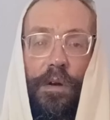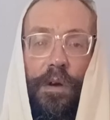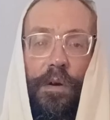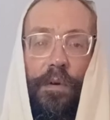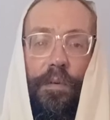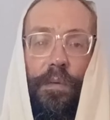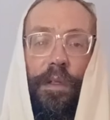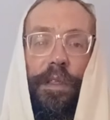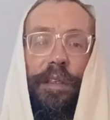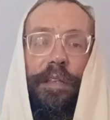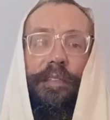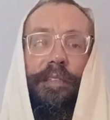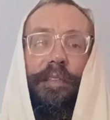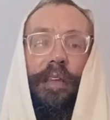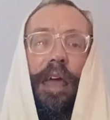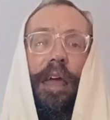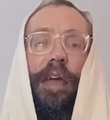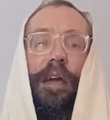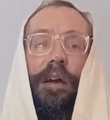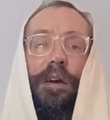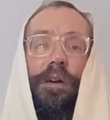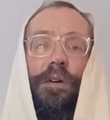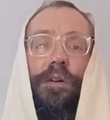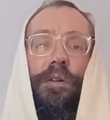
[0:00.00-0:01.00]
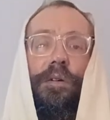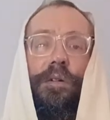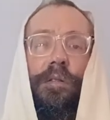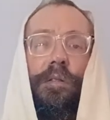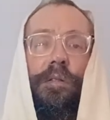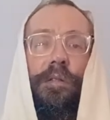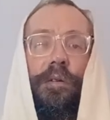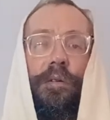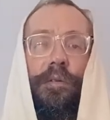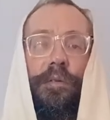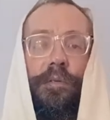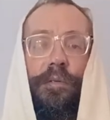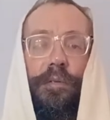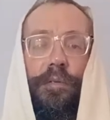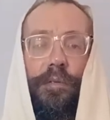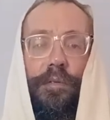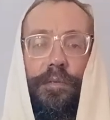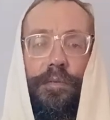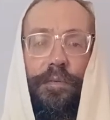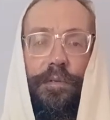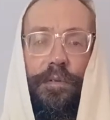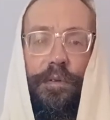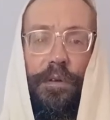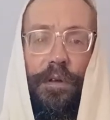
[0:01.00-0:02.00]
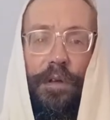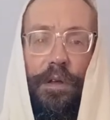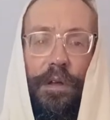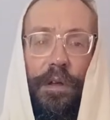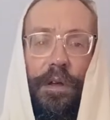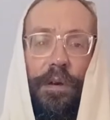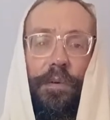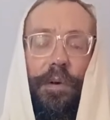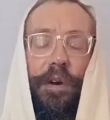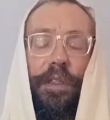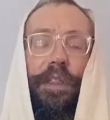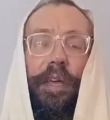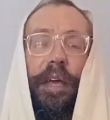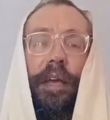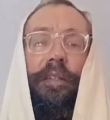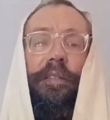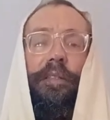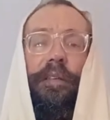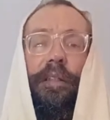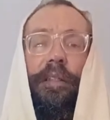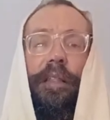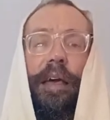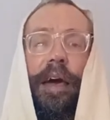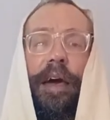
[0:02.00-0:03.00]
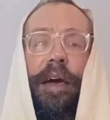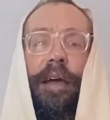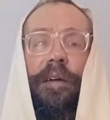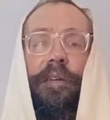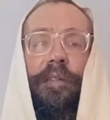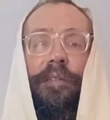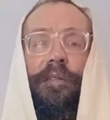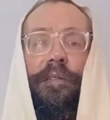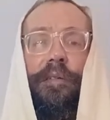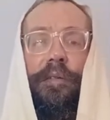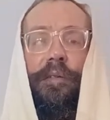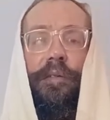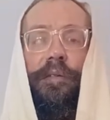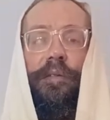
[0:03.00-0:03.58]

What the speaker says: with Seichel, with intellect.